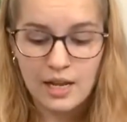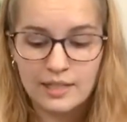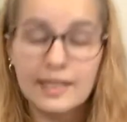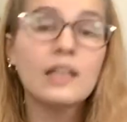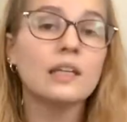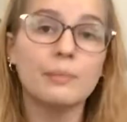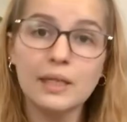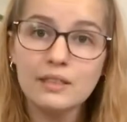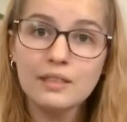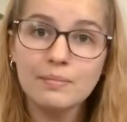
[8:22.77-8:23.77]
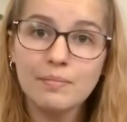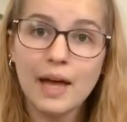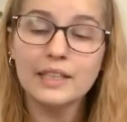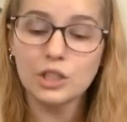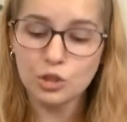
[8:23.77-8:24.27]
Set limits
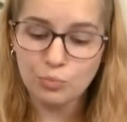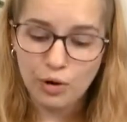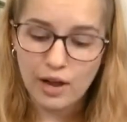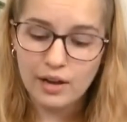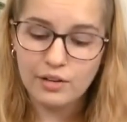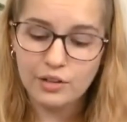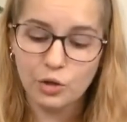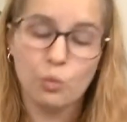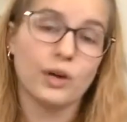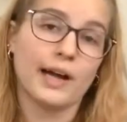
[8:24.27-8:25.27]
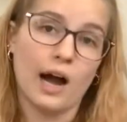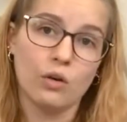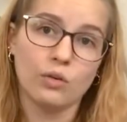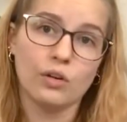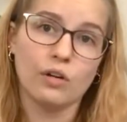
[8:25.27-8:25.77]
and spread your work out.